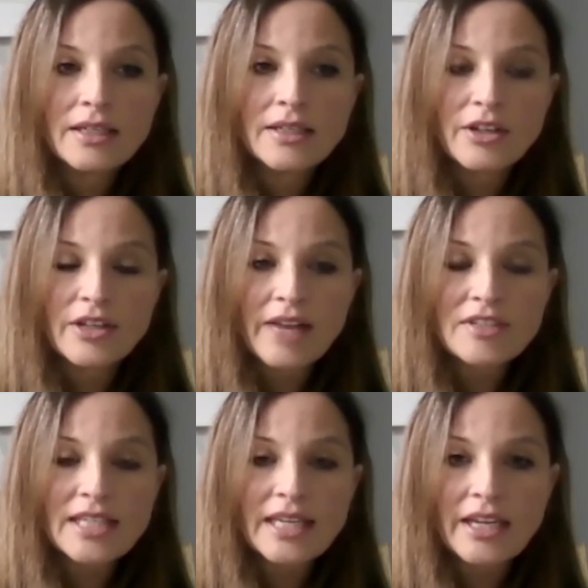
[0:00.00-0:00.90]
you know you have to
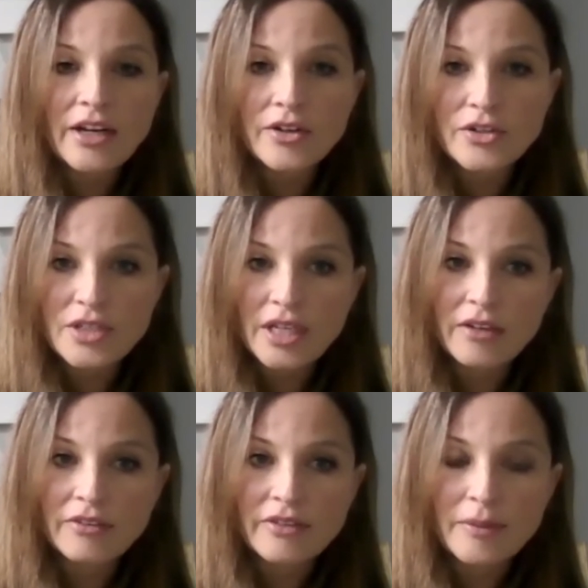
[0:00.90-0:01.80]
take care of
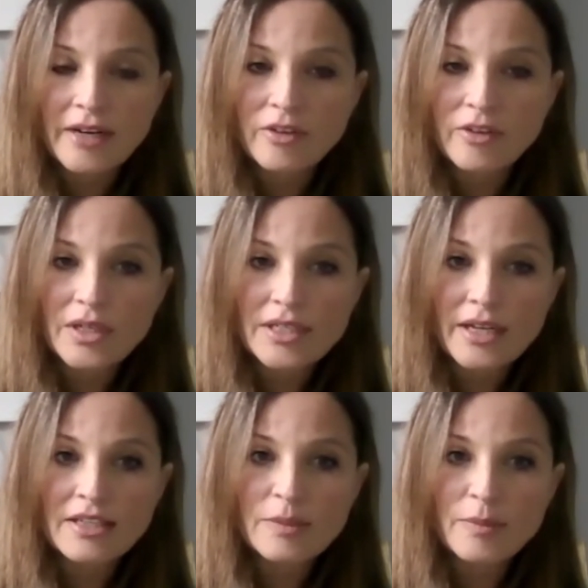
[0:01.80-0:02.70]
yourself i mean everyone
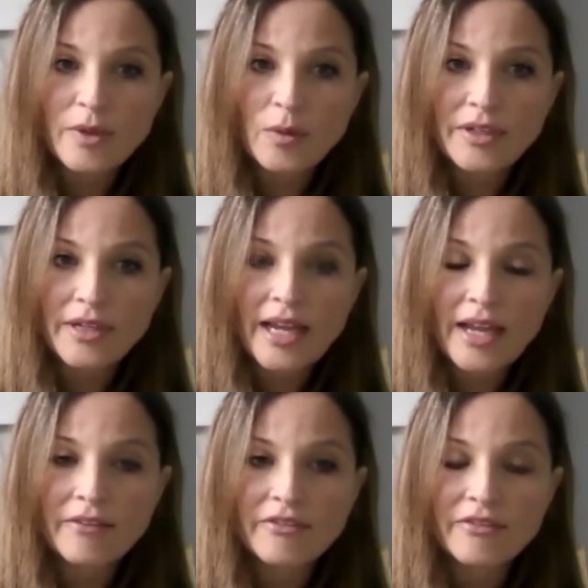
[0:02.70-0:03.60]
does but when you
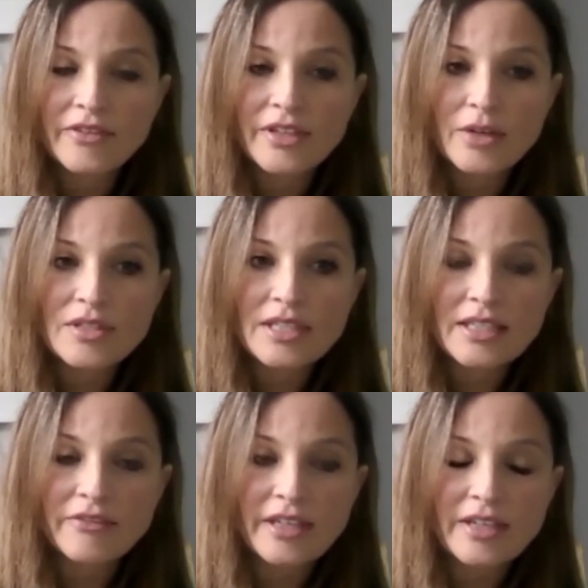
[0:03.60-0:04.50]
have you know
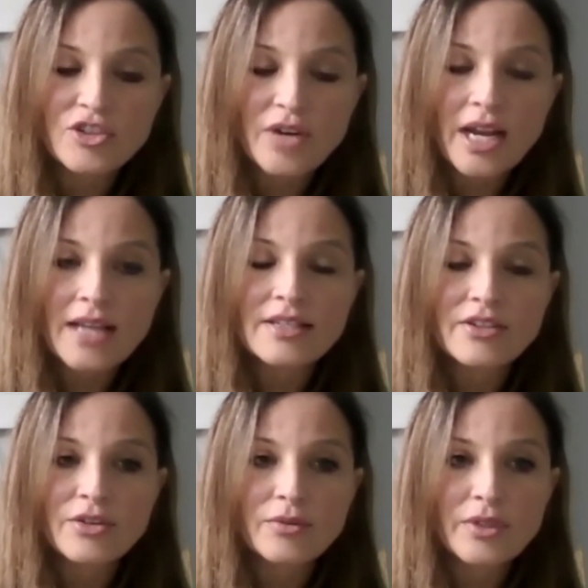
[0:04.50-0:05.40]
significant stress and
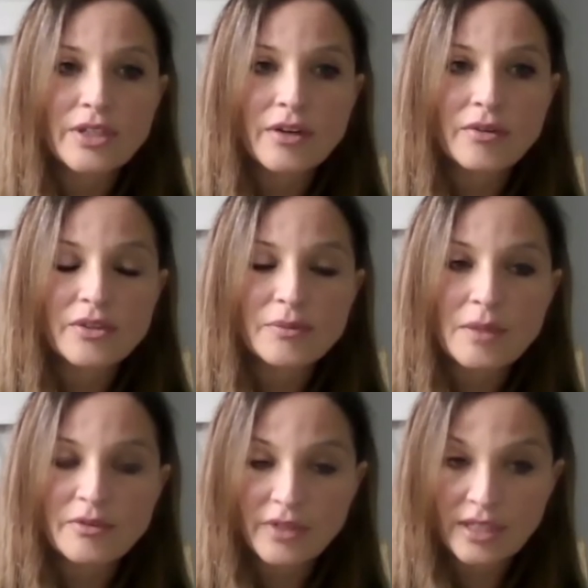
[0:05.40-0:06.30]
you you know
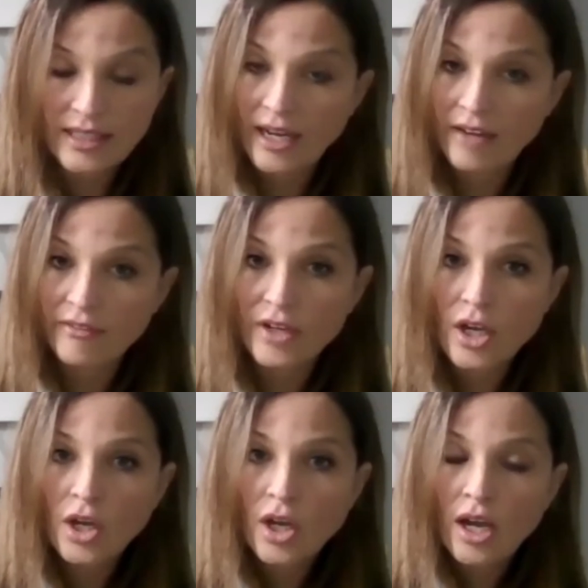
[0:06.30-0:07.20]
sometimes feel like you have
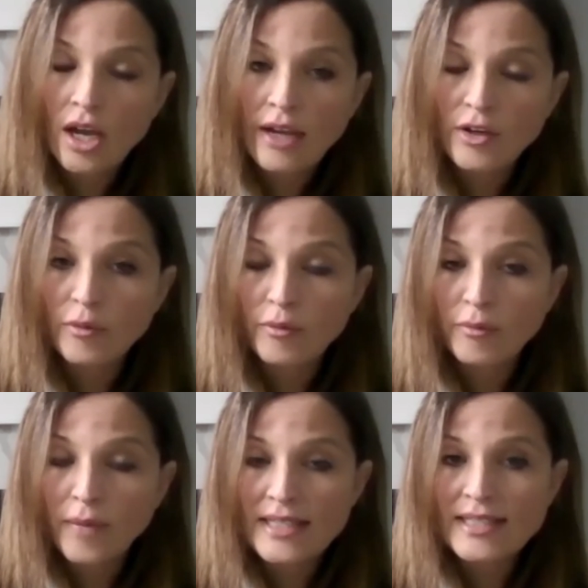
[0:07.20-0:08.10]
i know
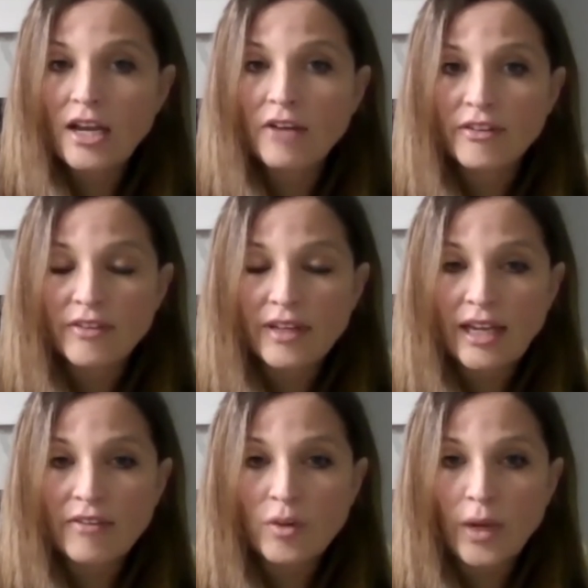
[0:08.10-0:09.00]
myself i feel like i
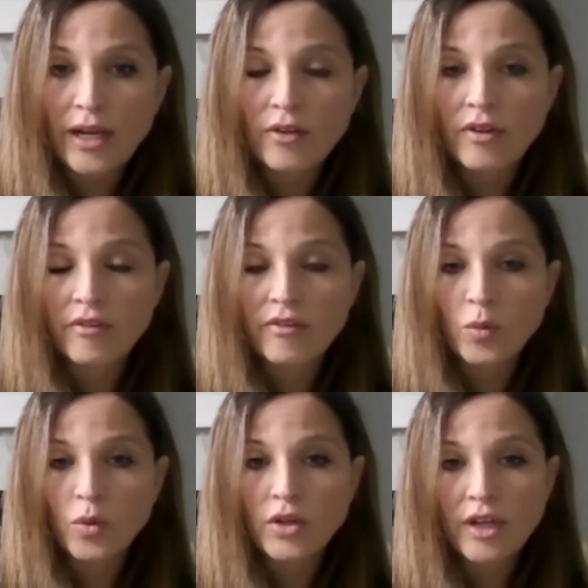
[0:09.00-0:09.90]
have the weight on, of the
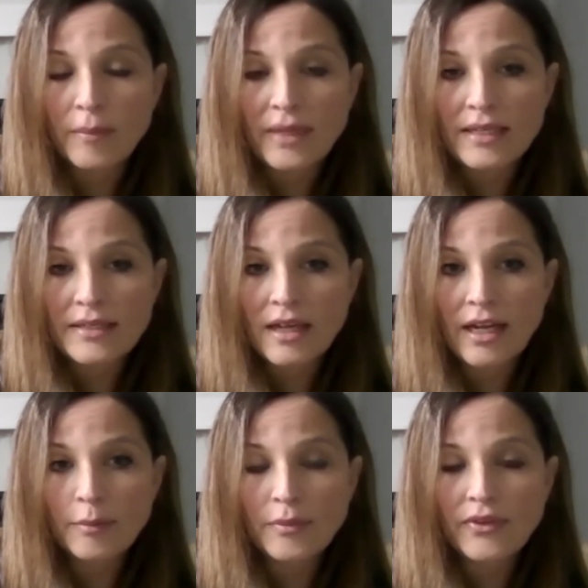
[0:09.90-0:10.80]
world on me at
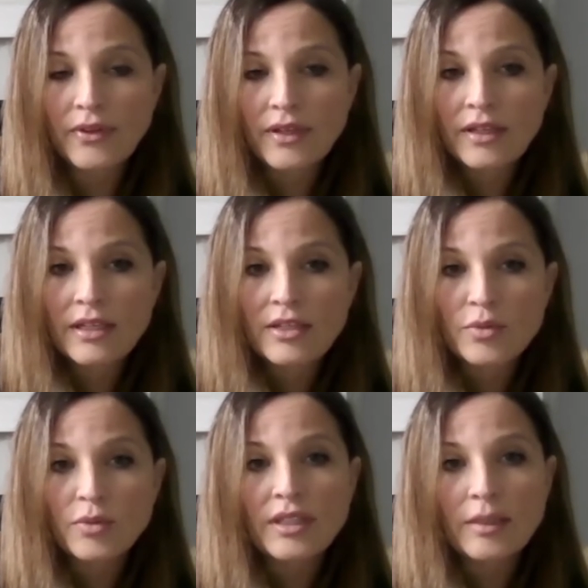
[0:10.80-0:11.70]
times it's
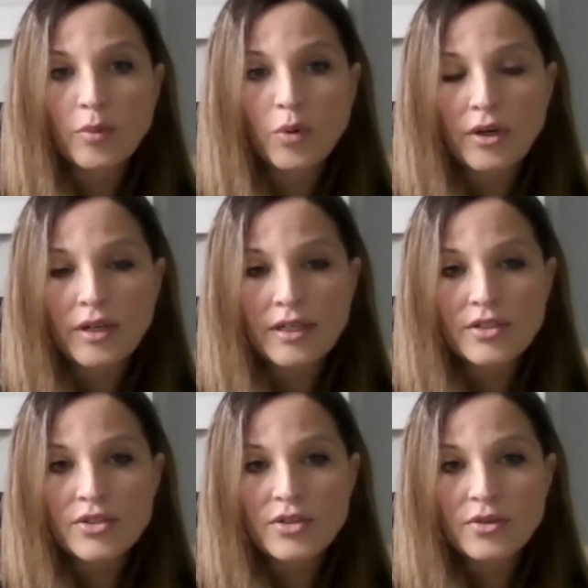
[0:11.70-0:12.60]
really important
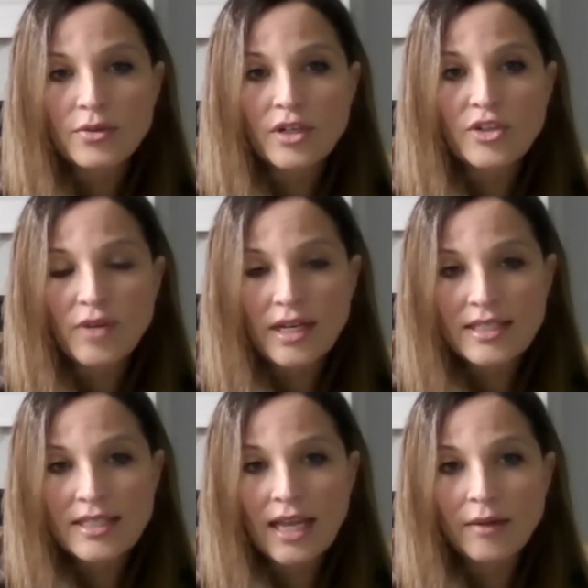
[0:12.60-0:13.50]
to address
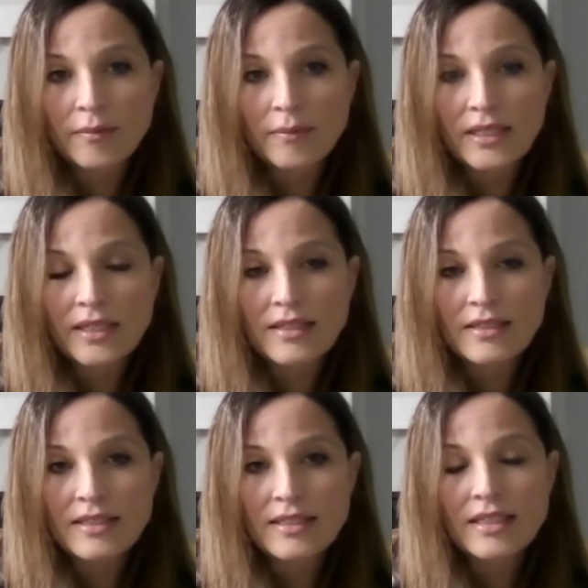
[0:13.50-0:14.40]
that
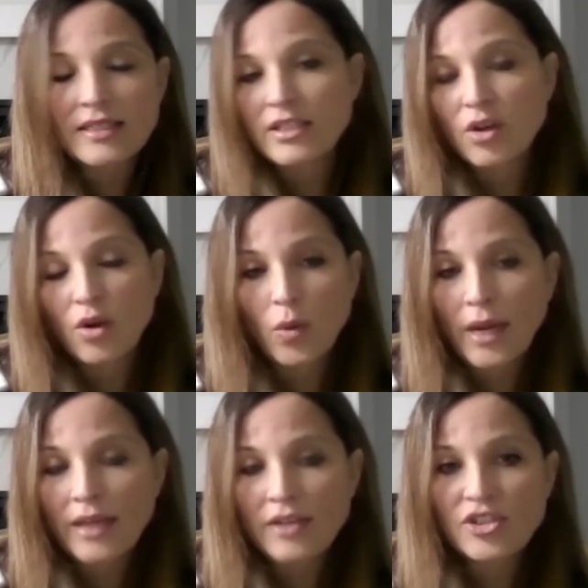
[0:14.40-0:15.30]
because it doesn't go
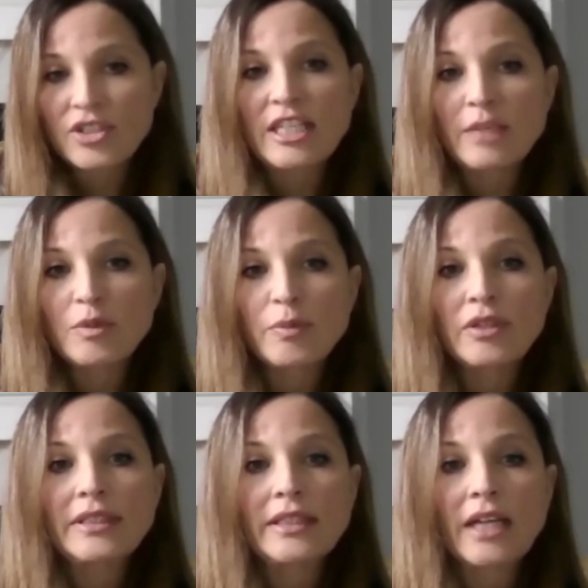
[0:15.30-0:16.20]
away it just keeps
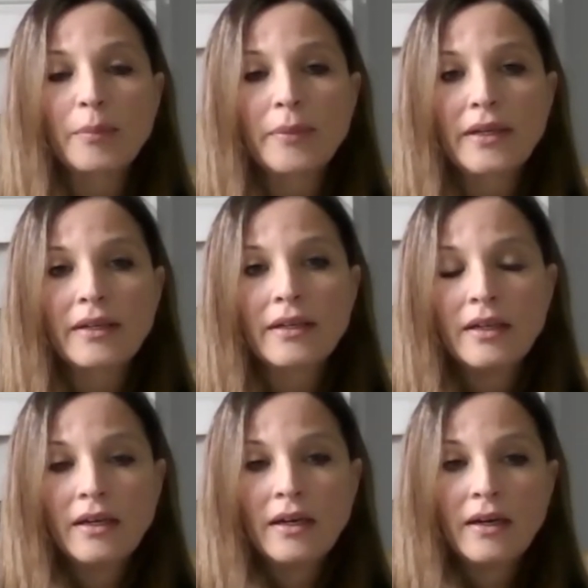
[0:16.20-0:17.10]
building up and
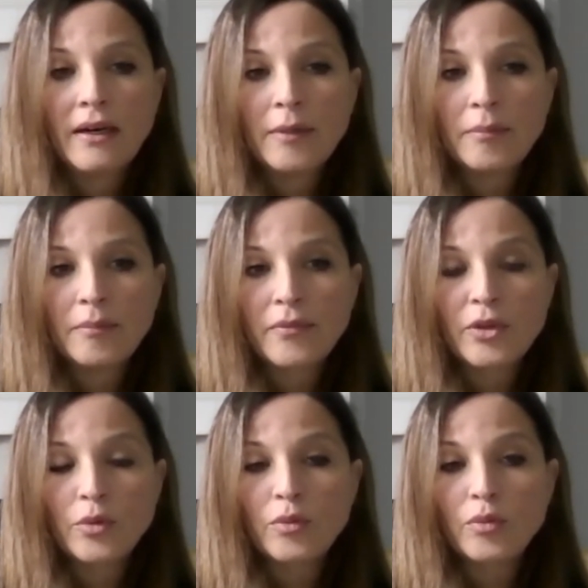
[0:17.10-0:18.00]
um,
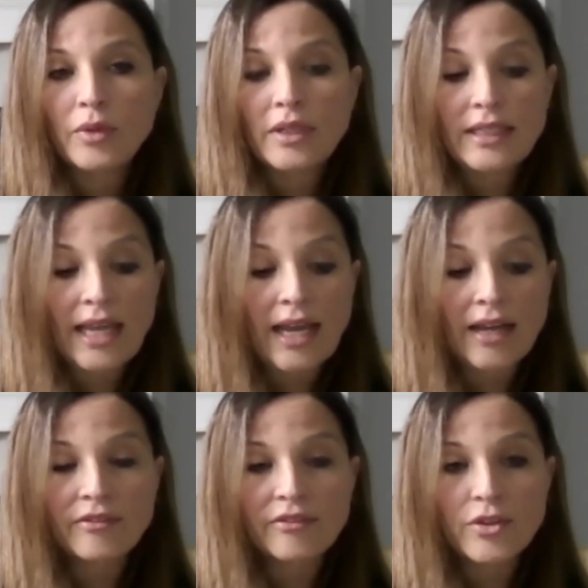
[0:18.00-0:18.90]
you really
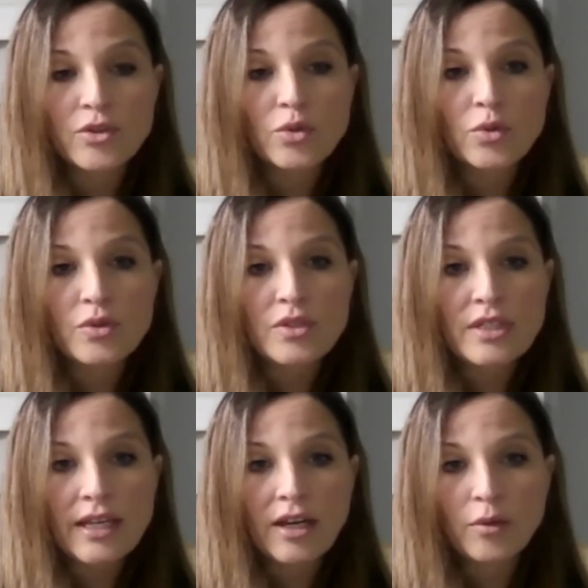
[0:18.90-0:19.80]
have the tools
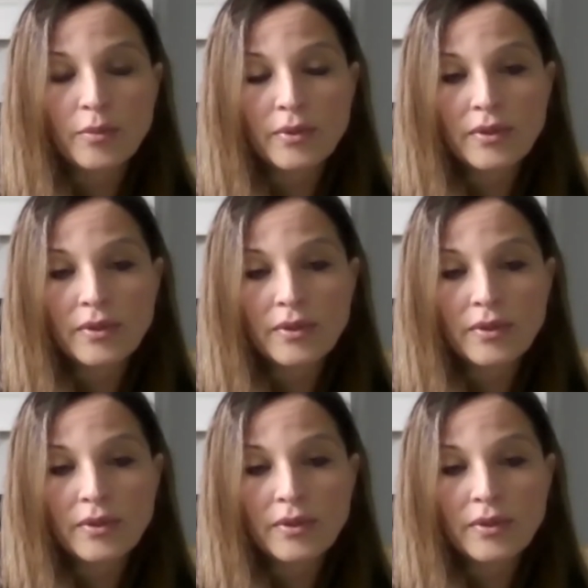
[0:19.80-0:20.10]
to help